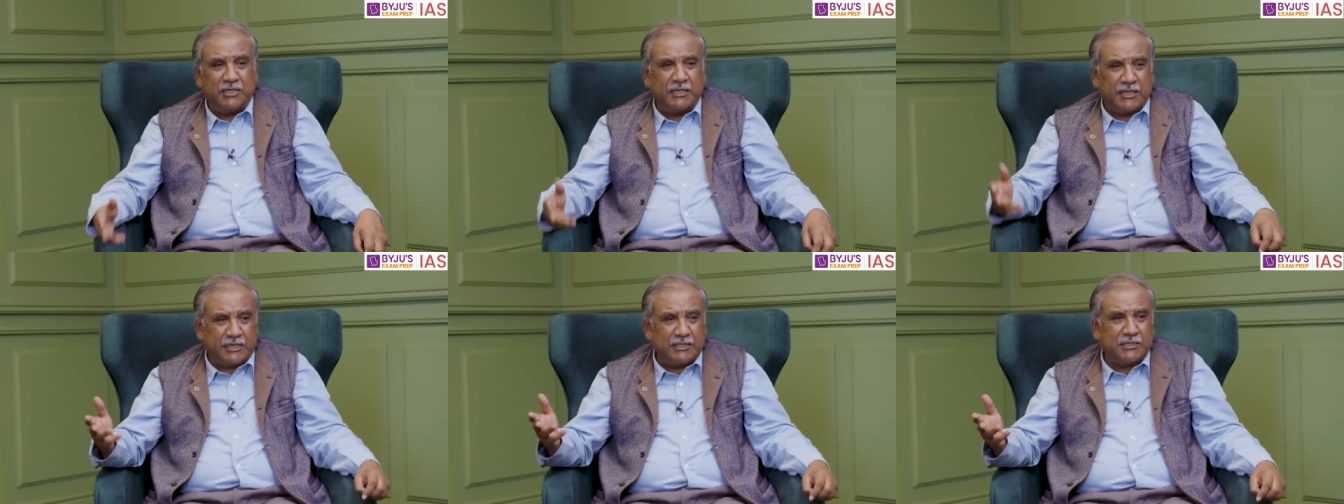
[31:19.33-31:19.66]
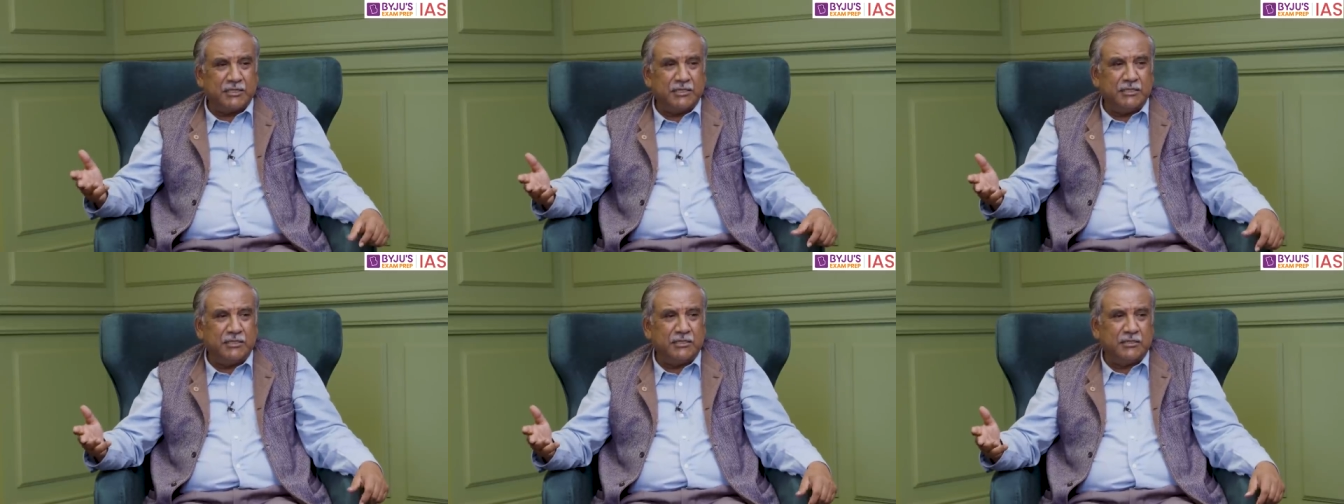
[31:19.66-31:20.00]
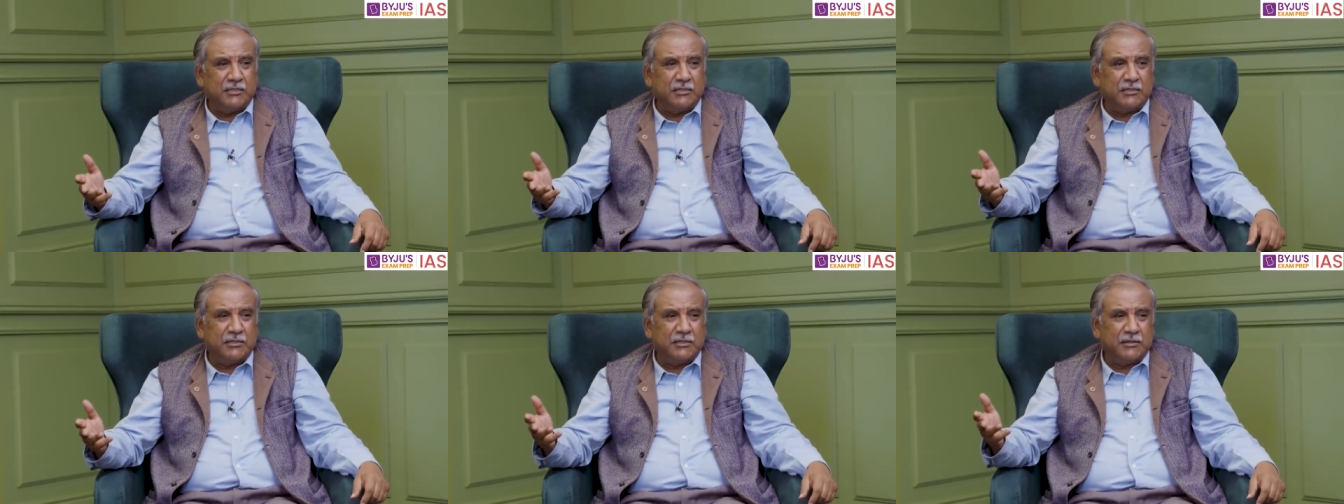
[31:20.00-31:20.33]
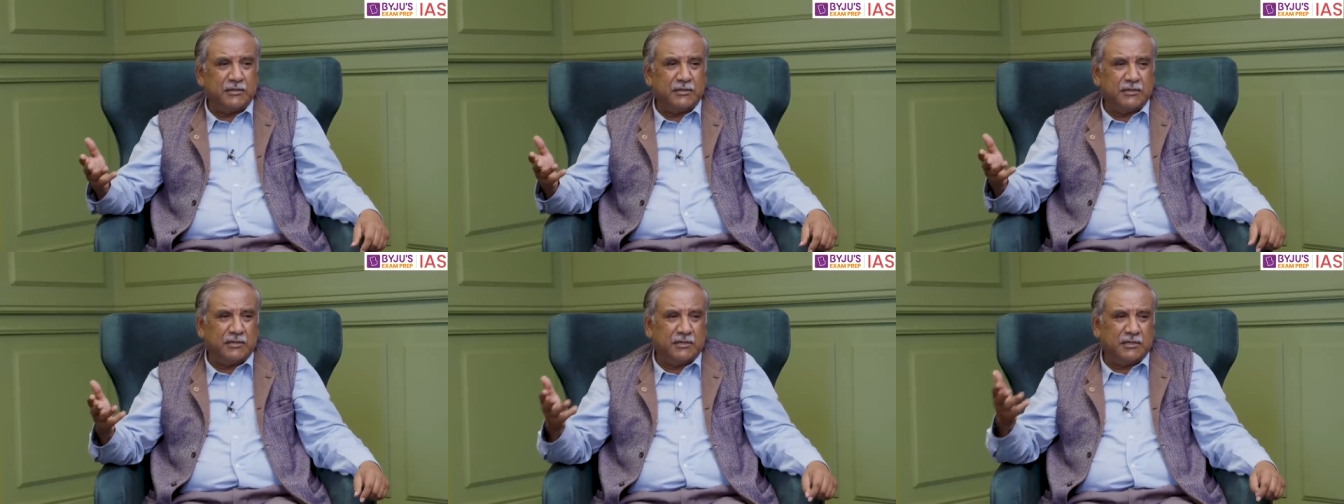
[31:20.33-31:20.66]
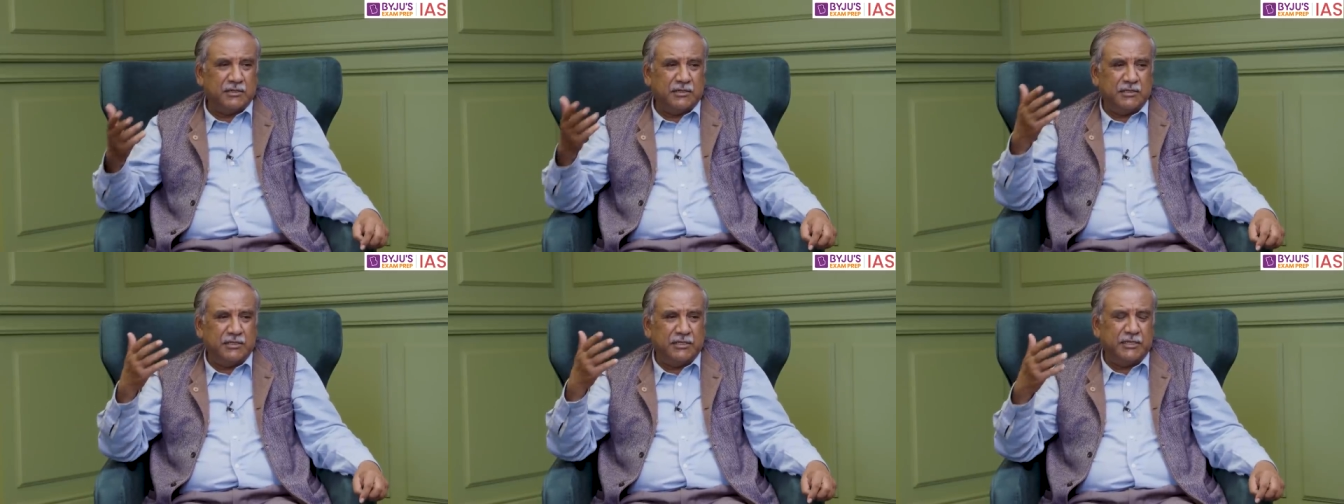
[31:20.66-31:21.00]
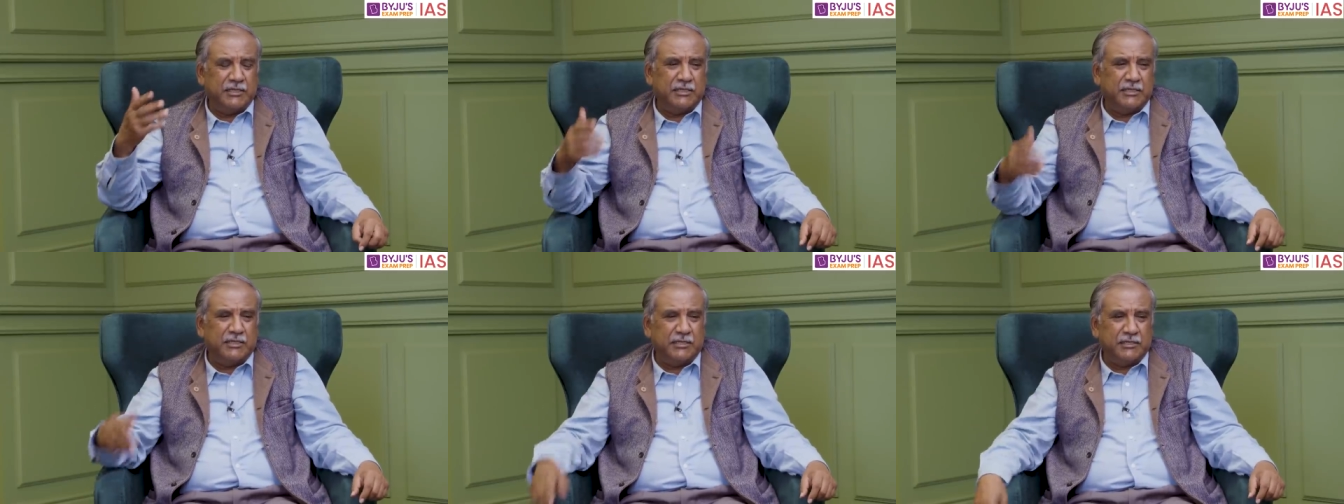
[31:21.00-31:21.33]
And I think in
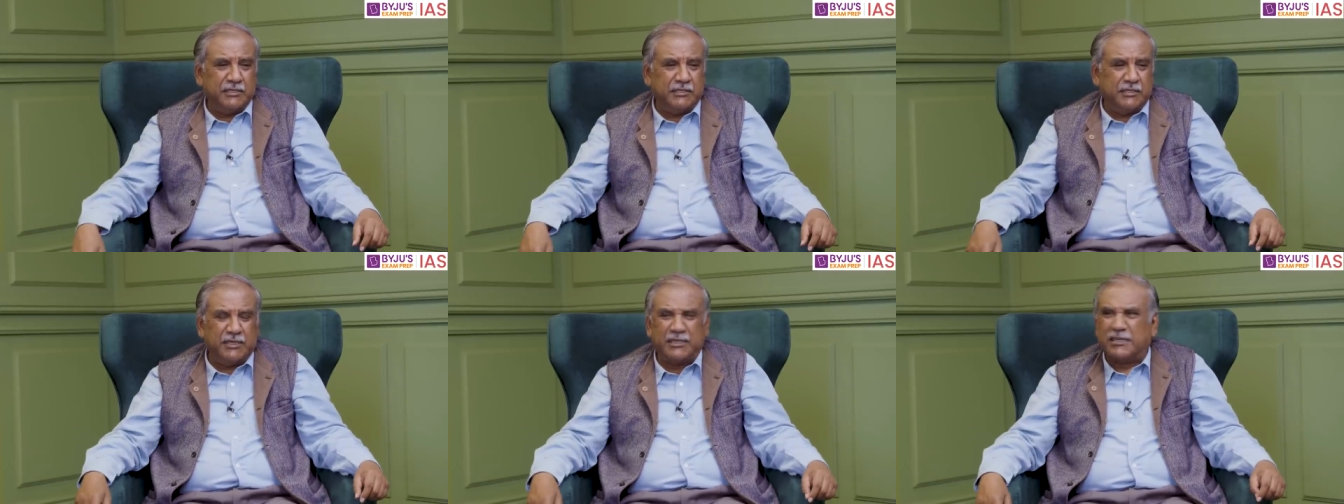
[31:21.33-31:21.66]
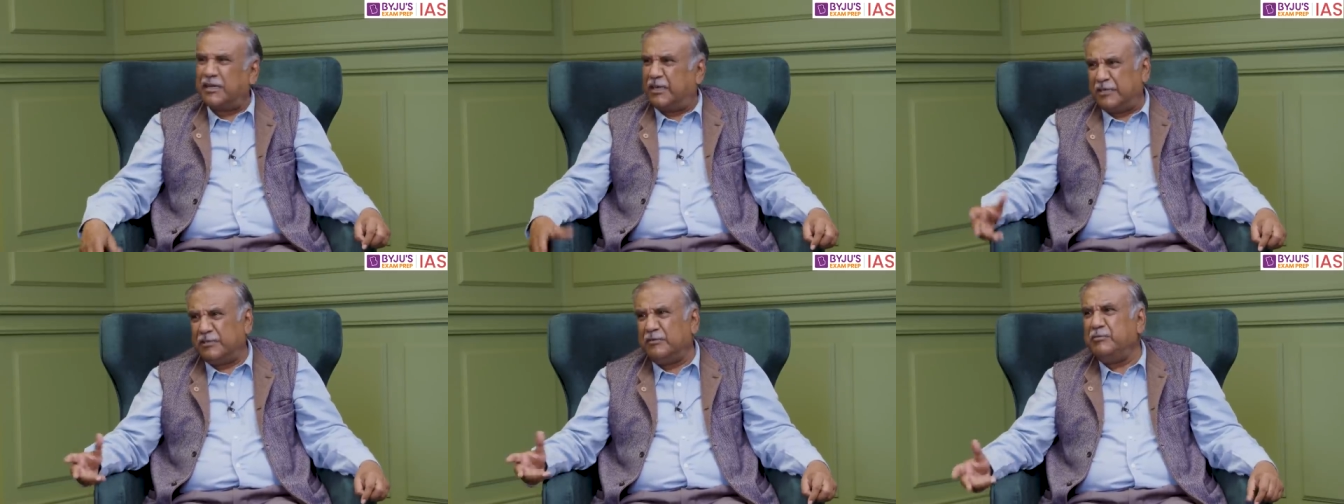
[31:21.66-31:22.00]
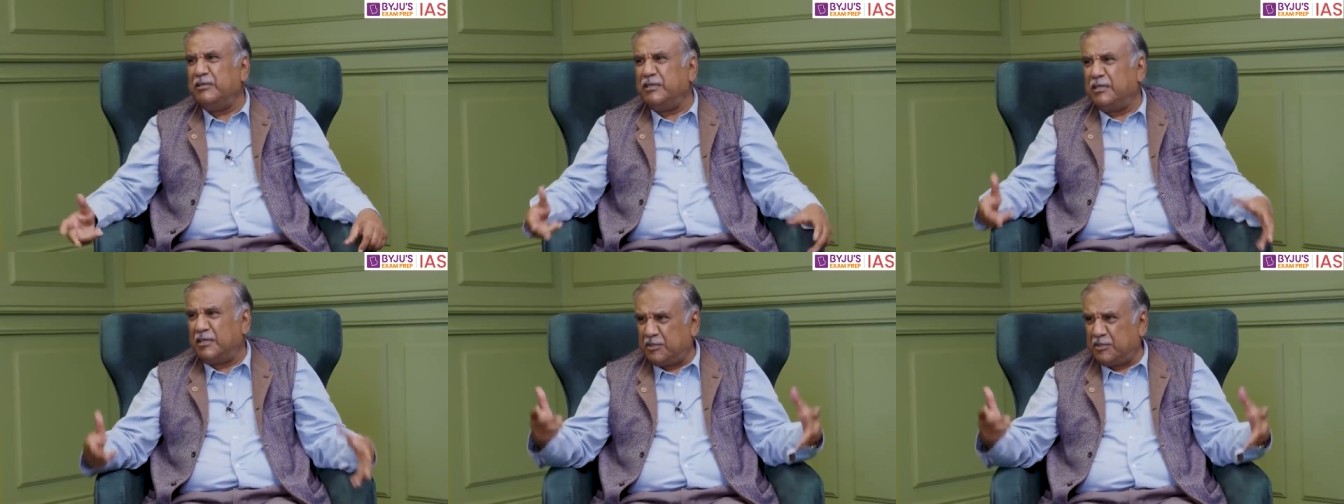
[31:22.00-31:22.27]
the academy,